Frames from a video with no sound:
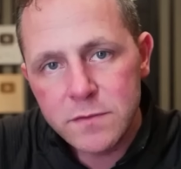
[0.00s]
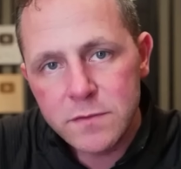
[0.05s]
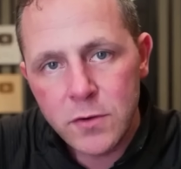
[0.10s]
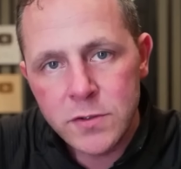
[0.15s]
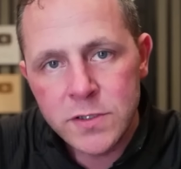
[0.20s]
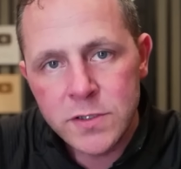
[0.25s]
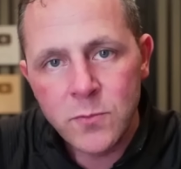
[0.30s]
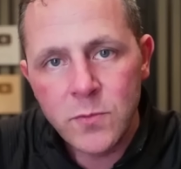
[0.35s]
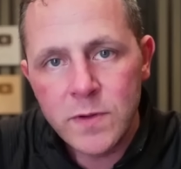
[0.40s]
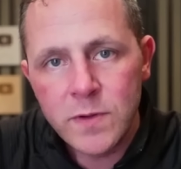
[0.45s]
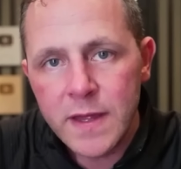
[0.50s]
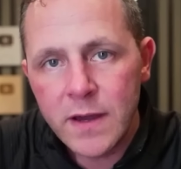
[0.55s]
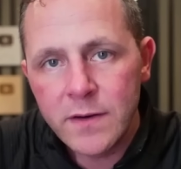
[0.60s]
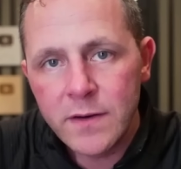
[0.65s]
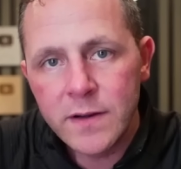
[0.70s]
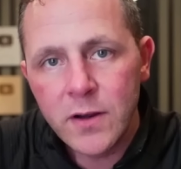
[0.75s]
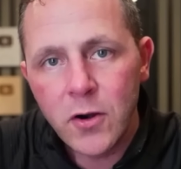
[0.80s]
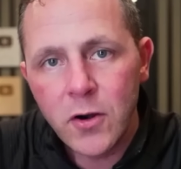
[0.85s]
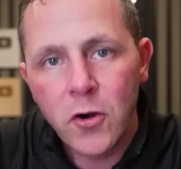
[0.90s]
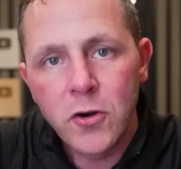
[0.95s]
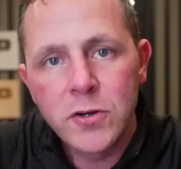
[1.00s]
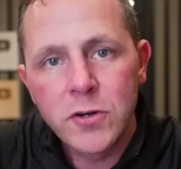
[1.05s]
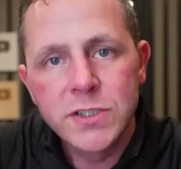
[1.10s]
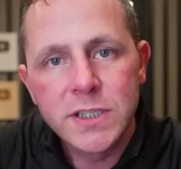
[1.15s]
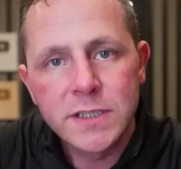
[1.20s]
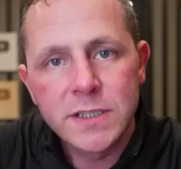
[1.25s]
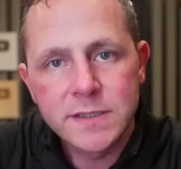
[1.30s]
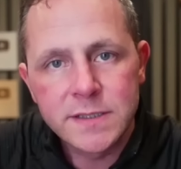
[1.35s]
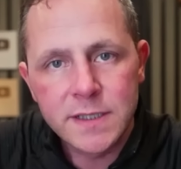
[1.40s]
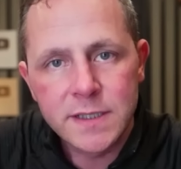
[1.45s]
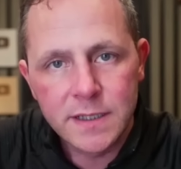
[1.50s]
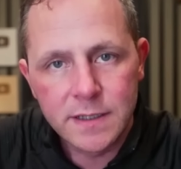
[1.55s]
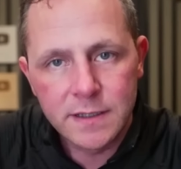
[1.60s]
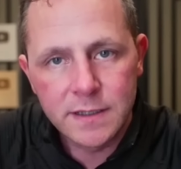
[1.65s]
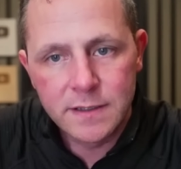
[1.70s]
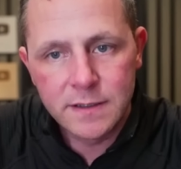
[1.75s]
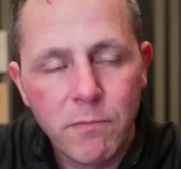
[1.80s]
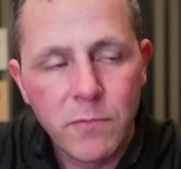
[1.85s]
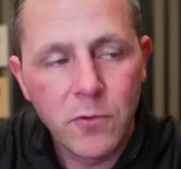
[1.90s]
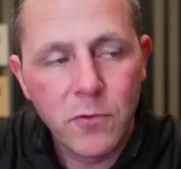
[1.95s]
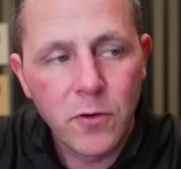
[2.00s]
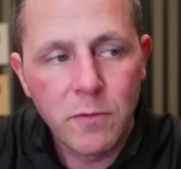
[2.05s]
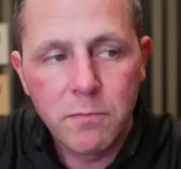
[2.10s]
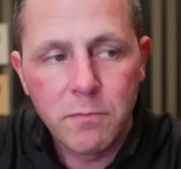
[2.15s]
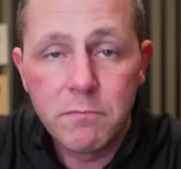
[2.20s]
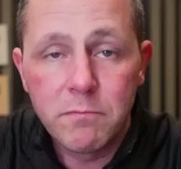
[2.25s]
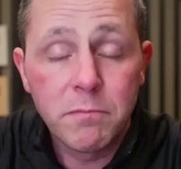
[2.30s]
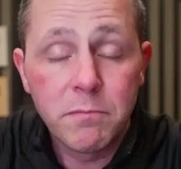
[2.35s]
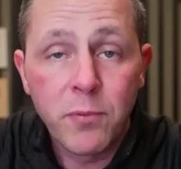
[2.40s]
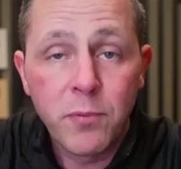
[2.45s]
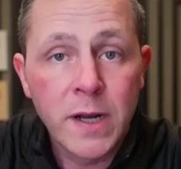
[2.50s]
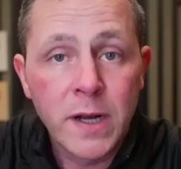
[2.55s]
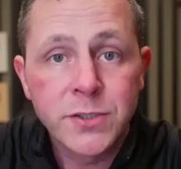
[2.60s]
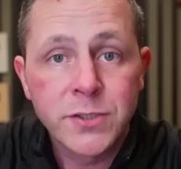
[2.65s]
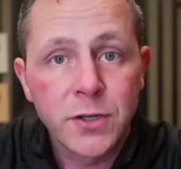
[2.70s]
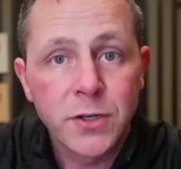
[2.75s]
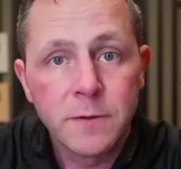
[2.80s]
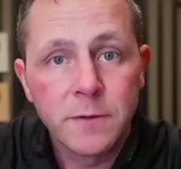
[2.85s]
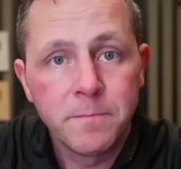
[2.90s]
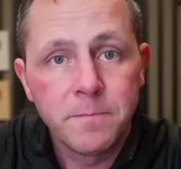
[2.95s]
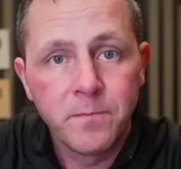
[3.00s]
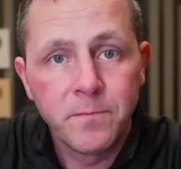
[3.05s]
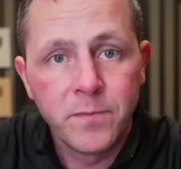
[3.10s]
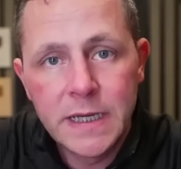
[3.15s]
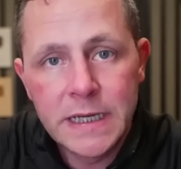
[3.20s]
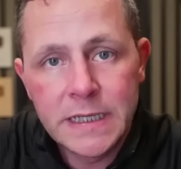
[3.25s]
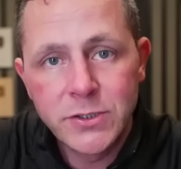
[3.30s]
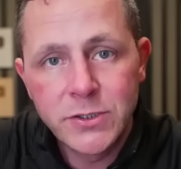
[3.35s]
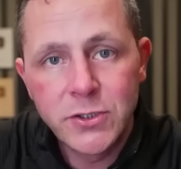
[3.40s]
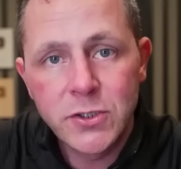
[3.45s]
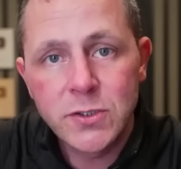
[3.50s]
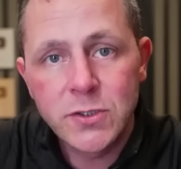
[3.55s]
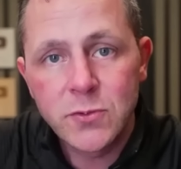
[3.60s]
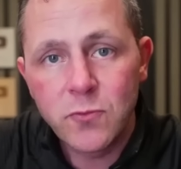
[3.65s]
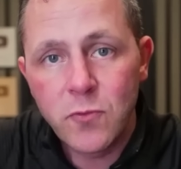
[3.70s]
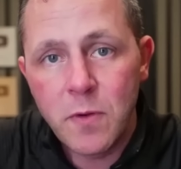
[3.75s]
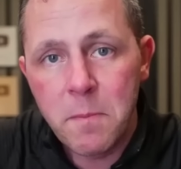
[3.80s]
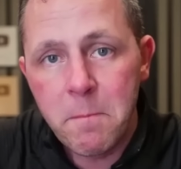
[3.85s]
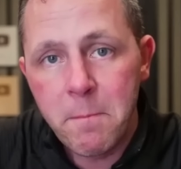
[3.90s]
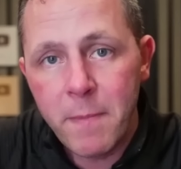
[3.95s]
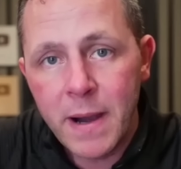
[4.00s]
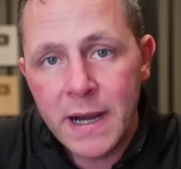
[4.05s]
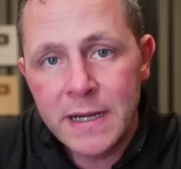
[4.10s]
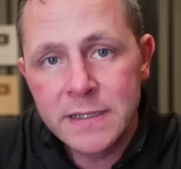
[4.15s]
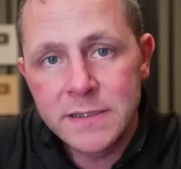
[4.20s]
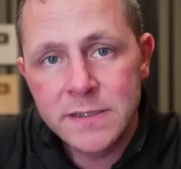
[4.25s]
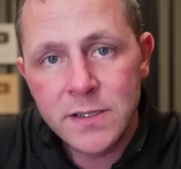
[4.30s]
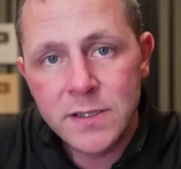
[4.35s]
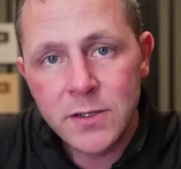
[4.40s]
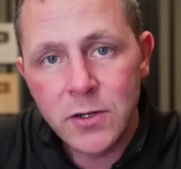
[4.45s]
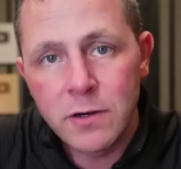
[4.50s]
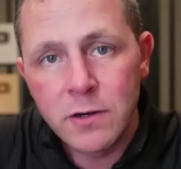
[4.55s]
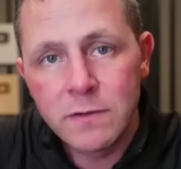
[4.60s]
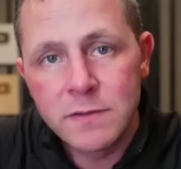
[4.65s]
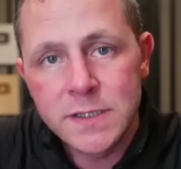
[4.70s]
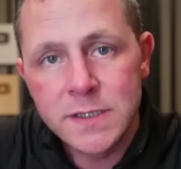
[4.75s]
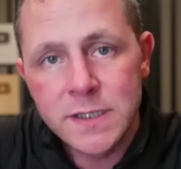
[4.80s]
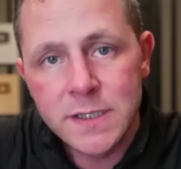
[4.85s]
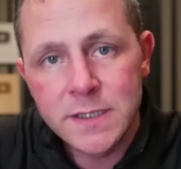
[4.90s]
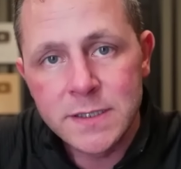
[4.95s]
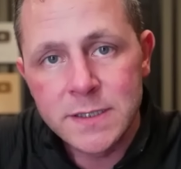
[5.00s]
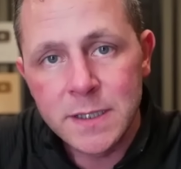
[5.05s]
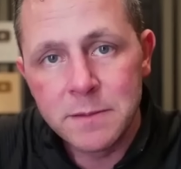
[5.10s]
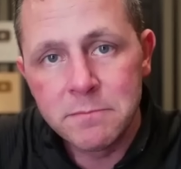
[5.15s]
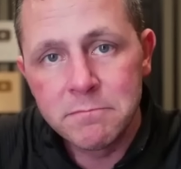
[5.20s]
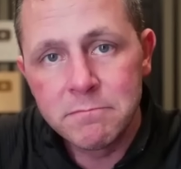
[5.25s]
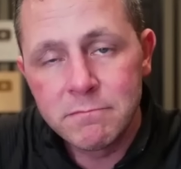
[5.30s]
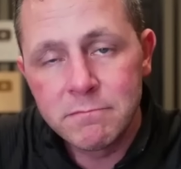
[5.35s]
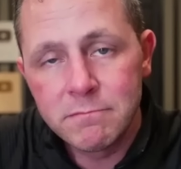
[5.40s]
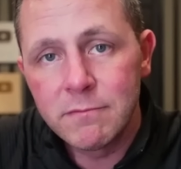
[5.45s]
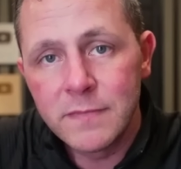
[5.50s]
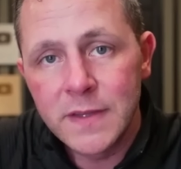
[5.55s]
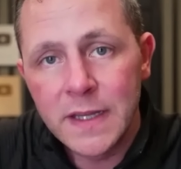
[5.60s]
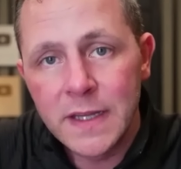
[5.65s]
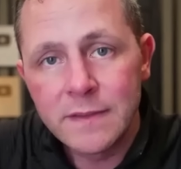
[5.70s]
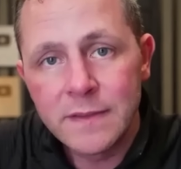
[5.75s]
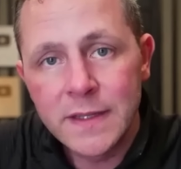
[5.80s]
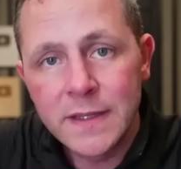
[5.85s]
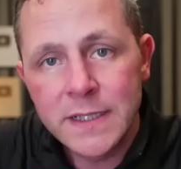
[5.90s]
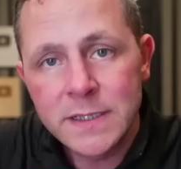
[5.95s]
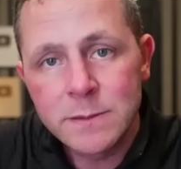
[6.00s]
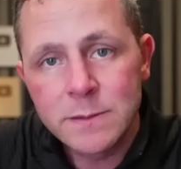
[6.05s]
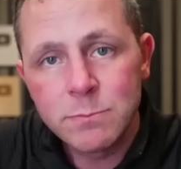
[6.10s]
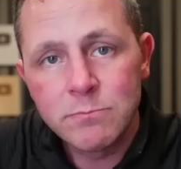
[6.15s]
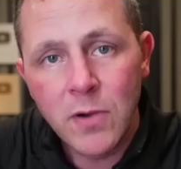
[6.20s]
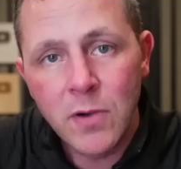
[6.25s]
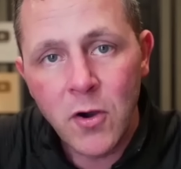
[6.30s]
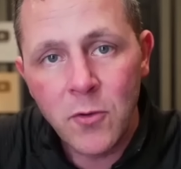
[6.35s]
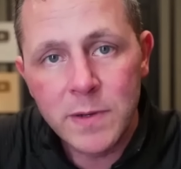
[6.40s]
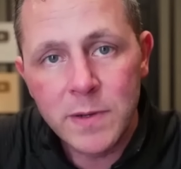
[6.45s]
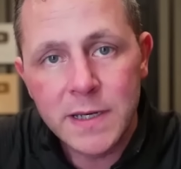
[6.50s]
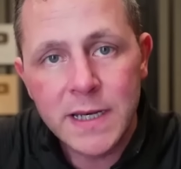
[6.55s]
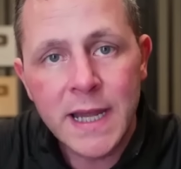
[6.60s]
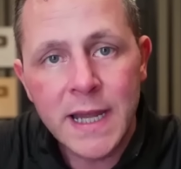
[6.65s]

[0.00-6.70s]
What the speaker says: aversion without urgency or pressure. It just reminds the nervous system that this moment